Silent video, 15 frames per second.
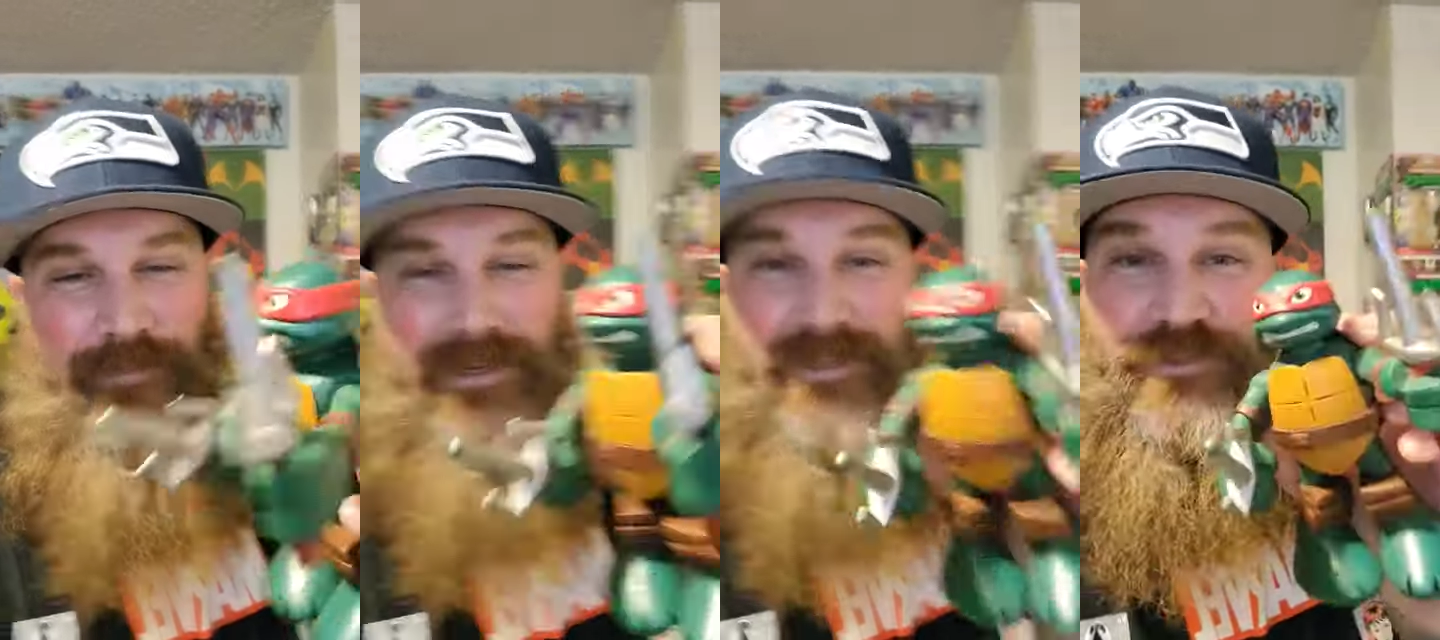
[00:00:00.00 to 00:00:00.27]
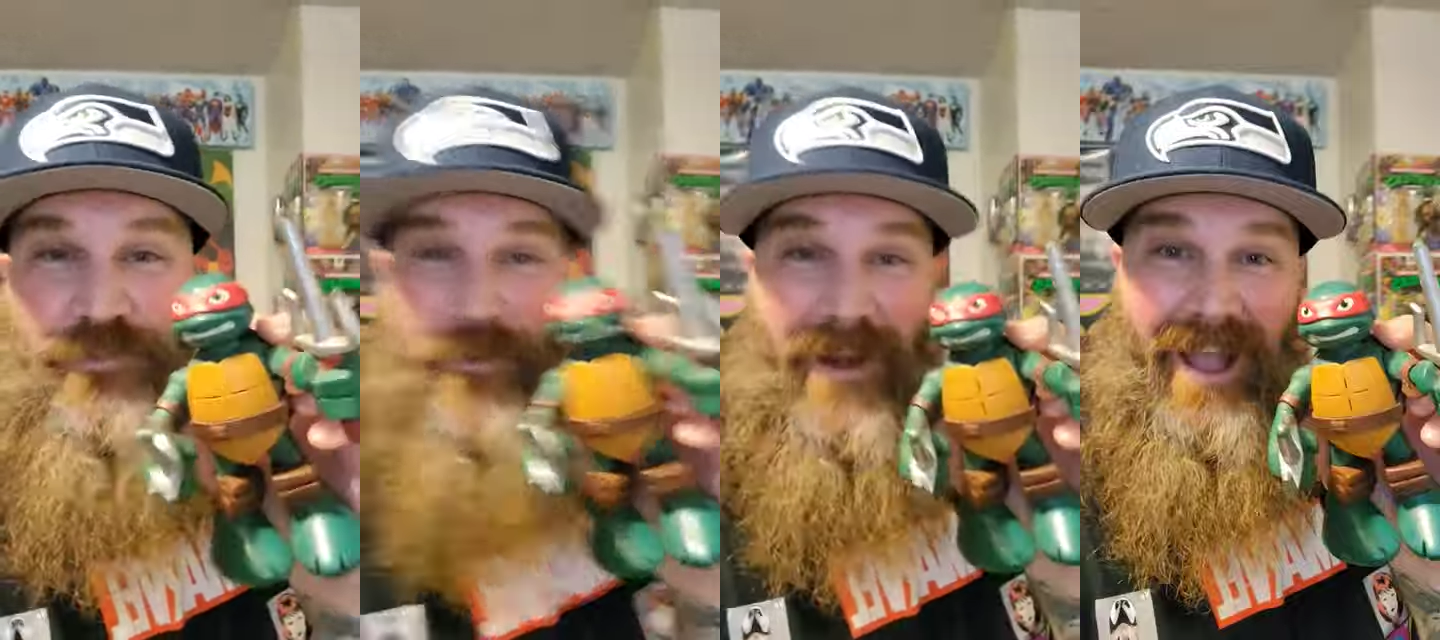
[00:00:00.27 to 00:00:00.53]
but
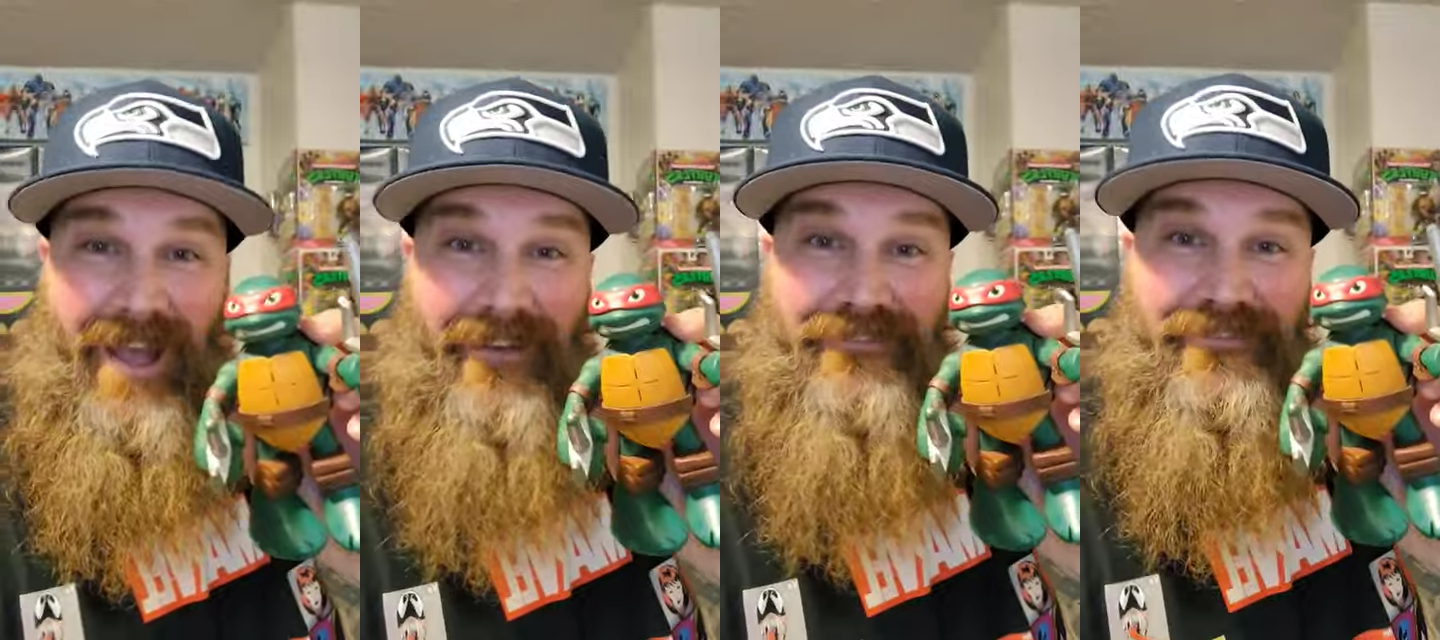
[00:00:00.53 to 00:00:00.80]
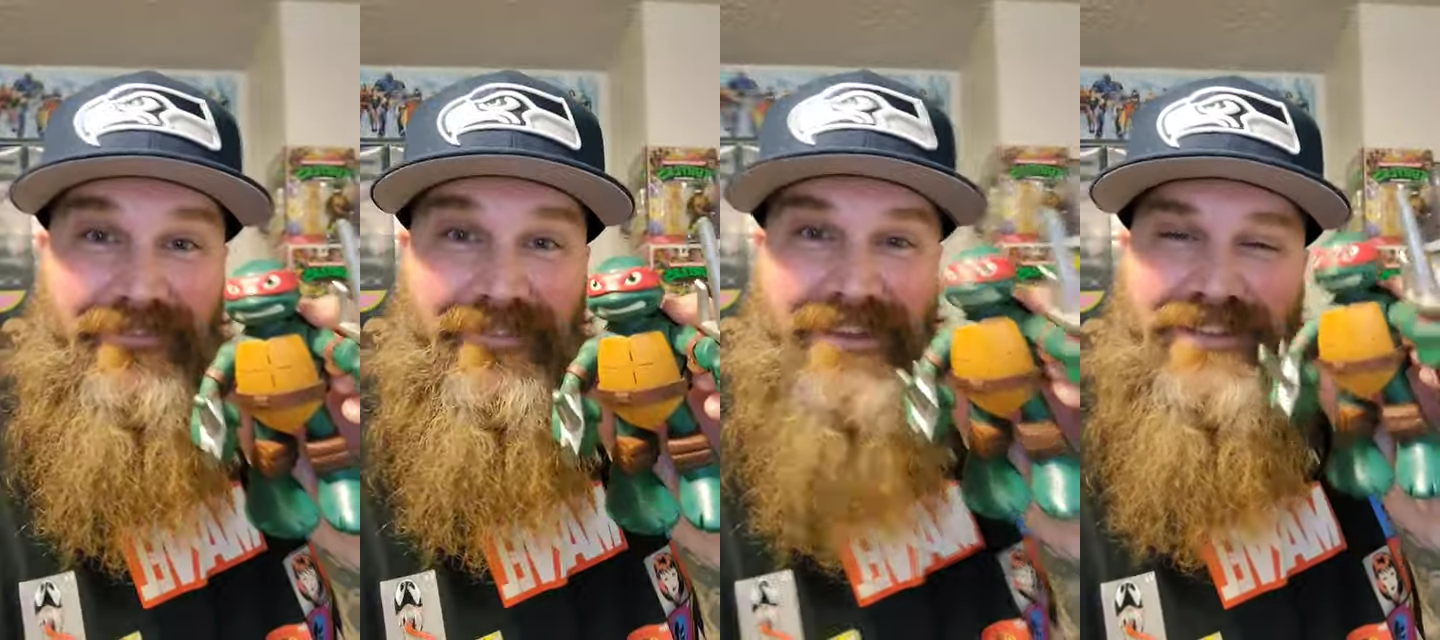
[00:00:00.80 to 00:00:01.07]
it's
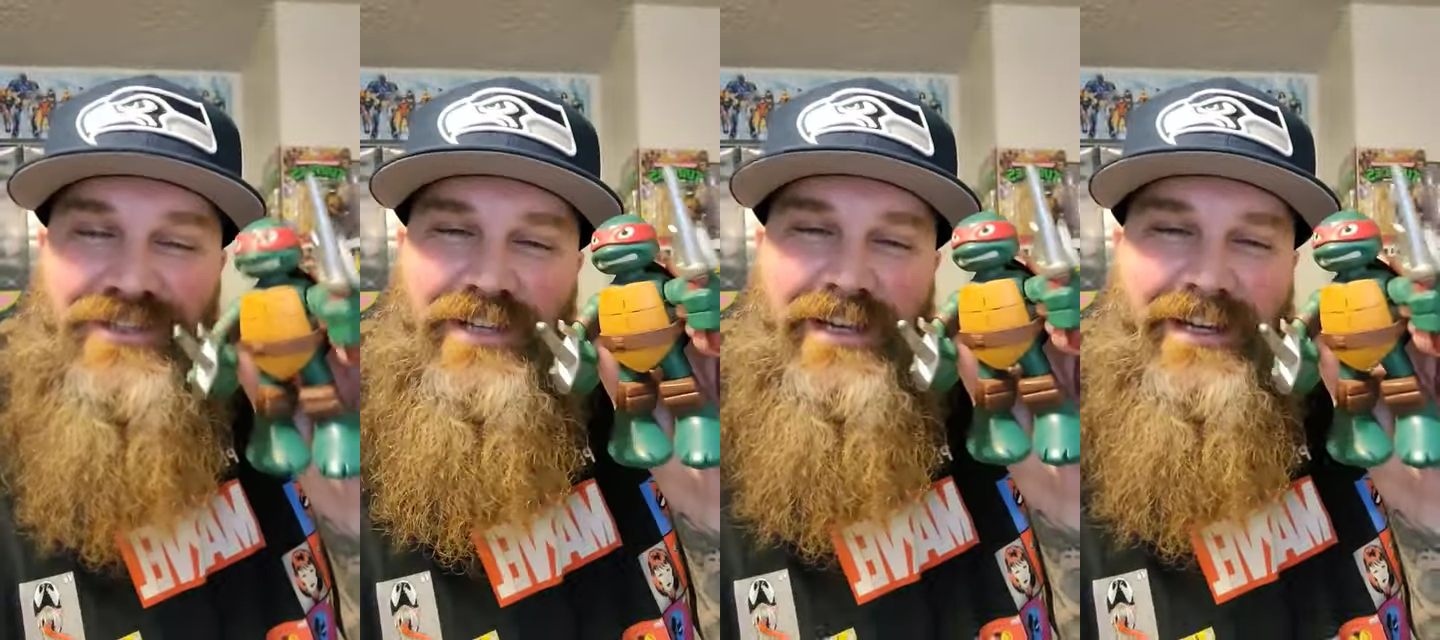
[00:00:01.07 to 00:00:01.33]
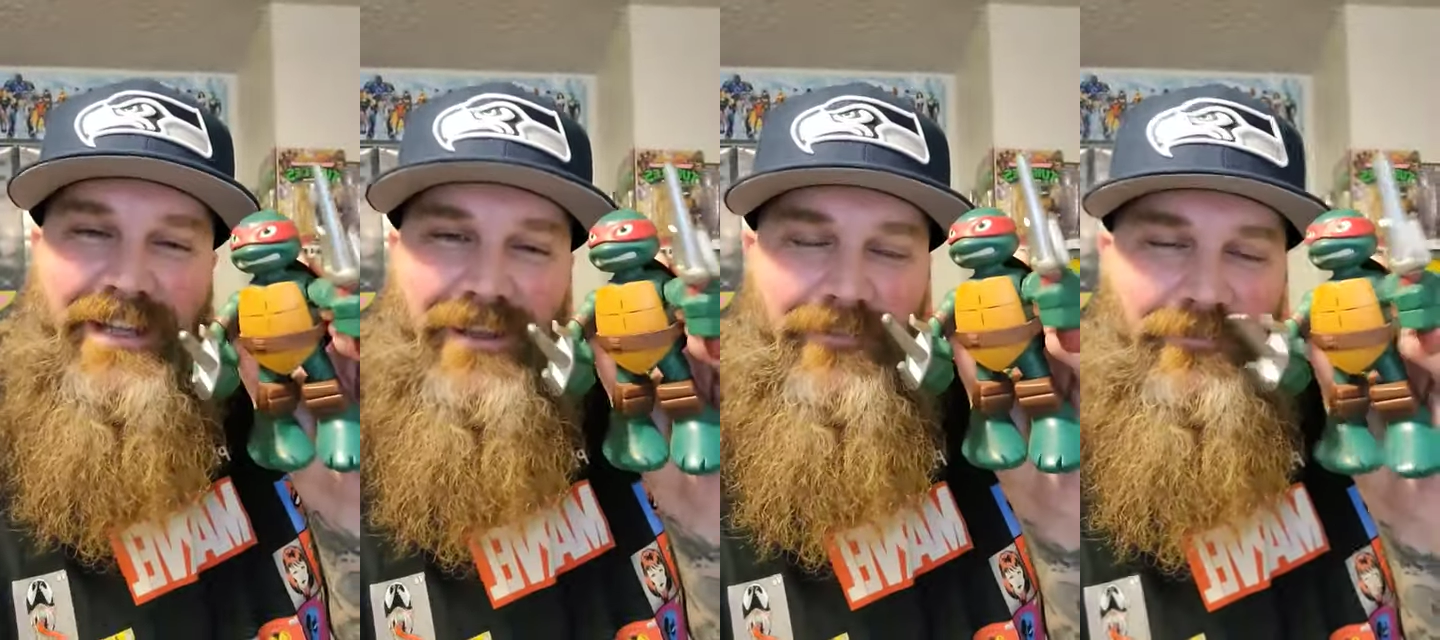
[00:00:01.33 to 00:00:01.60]
Raph. And
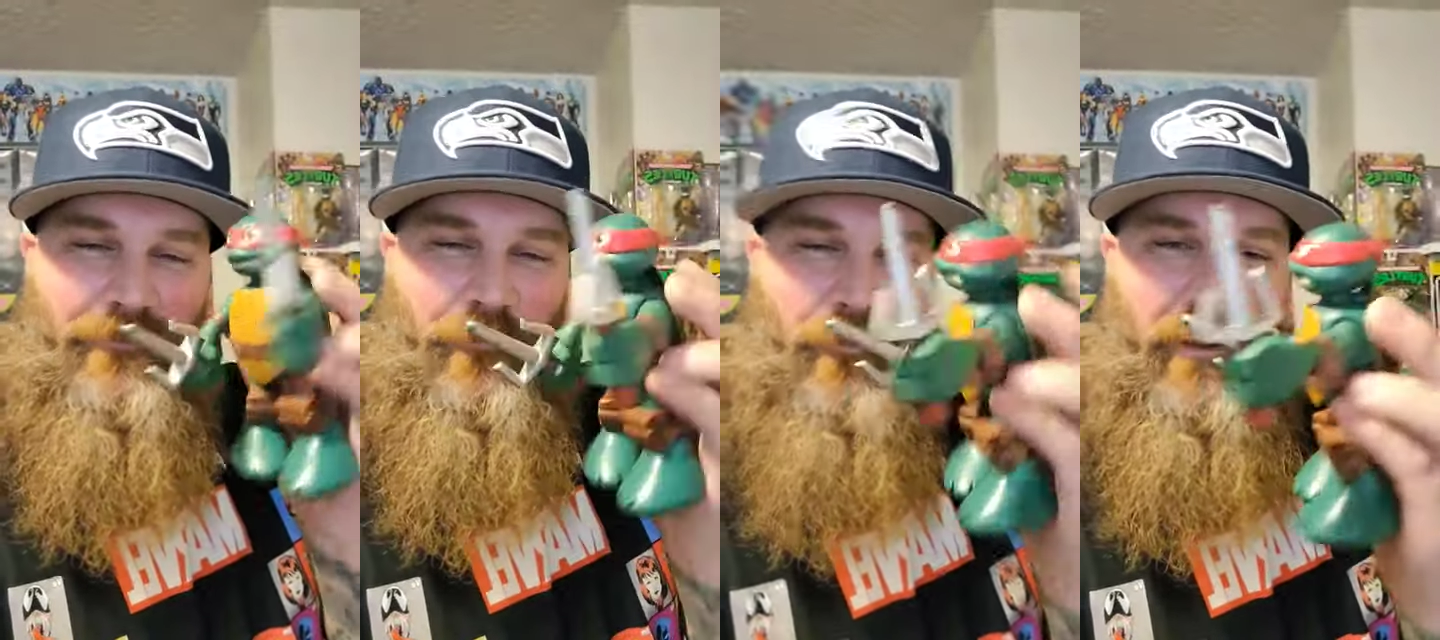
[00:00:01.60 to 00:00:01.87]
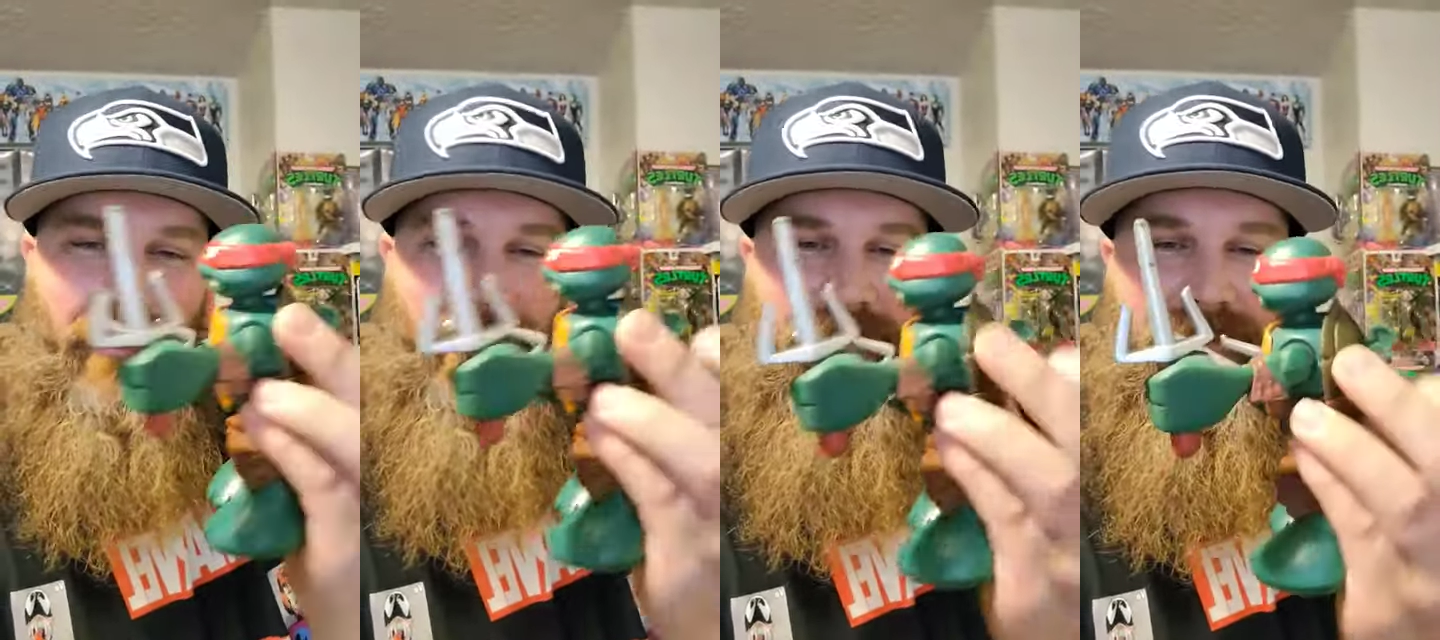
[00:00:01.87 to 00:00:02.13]
check it out.
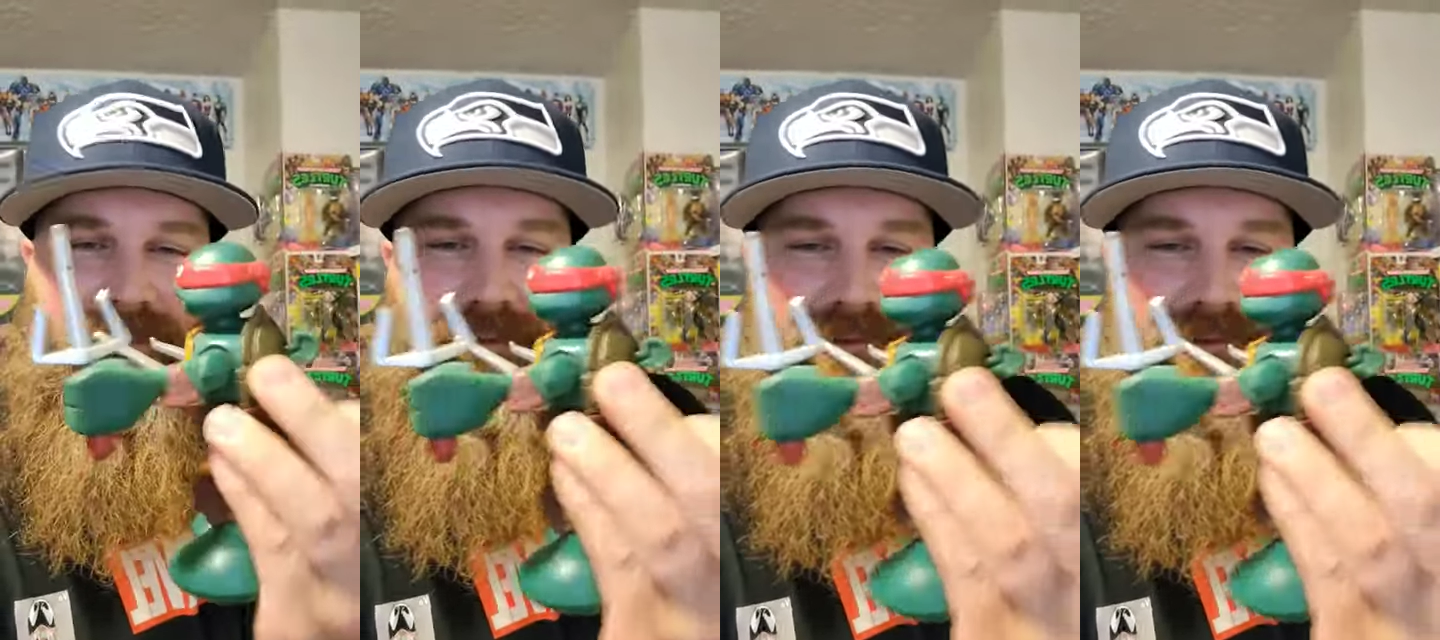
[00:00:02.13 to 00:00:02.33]
Look at